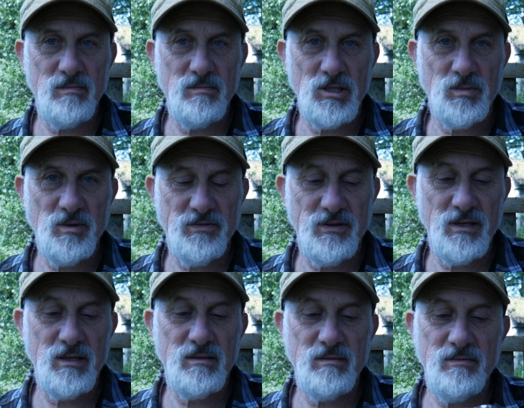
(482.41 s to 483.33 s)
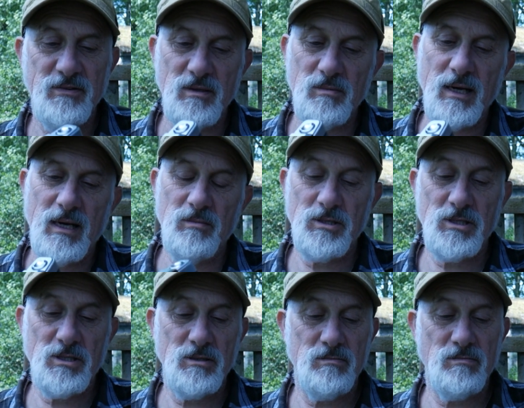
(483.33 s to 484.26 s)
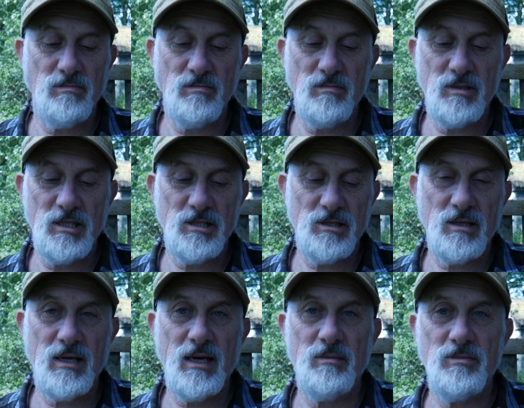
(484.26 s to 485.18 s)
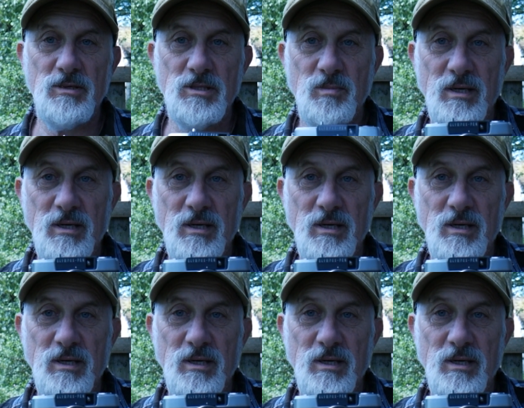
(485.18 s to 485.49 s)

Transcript: much prefer film cameras to digital cameras.